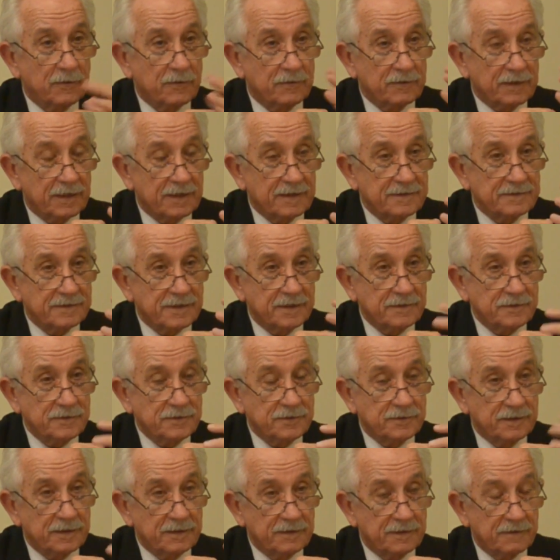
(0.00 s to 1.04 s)

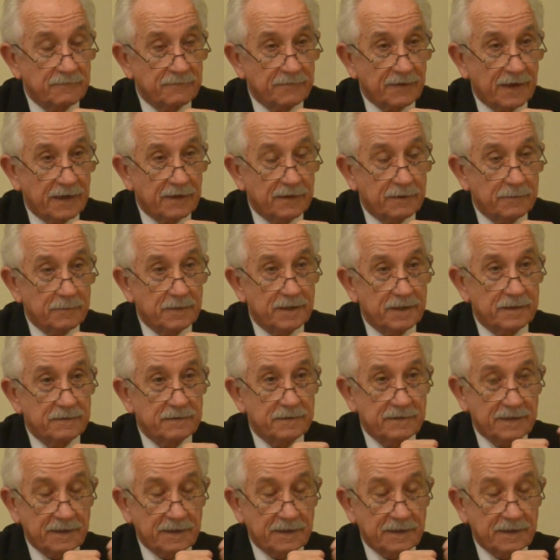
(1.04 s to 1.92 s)
organization in the environment.